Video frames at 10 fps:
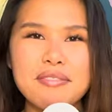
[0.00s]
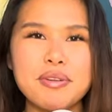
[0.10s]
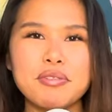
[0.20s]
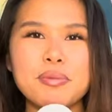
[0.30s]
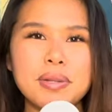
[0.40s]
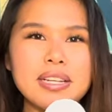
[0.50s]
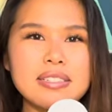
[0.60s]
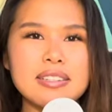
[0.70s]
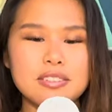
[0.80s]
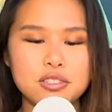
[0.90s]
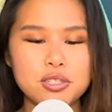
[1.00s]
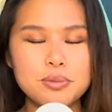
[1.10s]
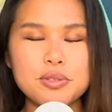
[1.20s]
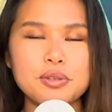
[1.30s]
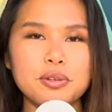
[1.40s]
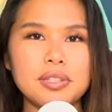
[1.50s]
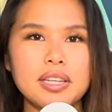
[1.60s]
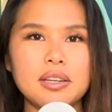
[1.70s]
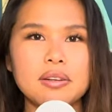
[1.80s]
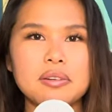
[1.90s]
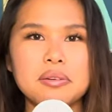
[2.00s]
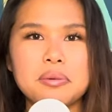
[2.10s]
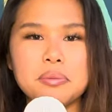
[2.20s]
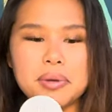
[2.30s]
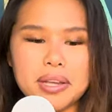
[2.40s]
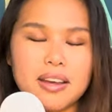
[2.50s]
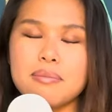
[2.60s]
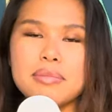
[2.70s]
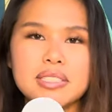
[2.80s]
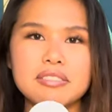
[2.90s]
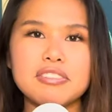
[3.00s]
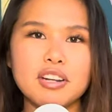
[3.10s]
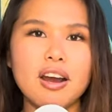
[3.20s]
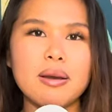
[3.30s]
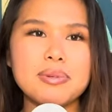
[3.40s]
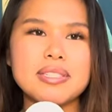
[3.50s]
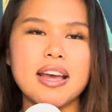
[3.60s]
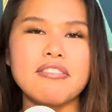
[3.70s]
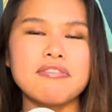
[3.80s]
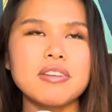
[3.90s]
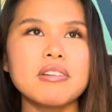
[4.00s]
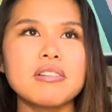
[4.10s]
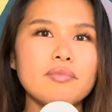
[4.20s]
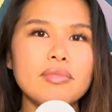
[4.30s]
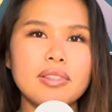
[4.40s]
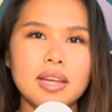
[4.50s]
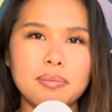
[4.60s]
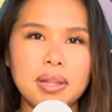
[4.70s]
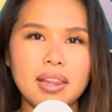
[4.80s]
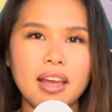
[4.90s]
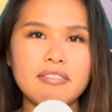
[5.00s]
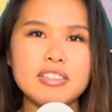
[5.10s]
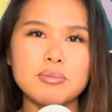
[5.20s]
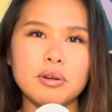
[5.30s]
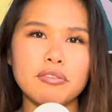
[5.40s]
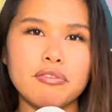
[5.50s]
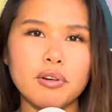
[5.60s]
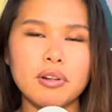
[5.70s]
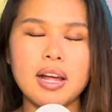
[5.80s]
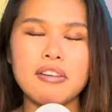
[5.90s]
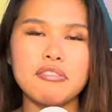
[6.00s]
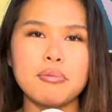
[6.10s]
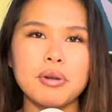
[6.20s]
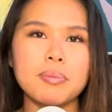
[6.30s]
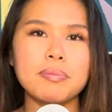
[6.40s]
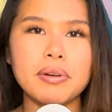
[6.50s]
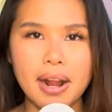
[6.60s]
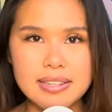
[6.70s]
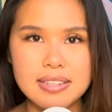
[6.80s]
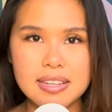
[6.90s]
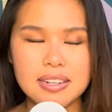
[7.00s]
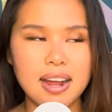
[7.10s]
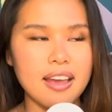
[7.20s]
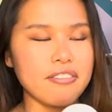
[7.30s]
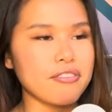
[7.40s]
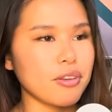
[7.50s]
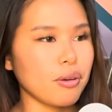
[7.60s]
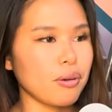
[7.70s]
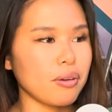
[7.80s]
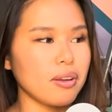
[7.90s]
been replacing doom scrolling with my different hobbies, I feel like my life is more full. I feel more present. I feel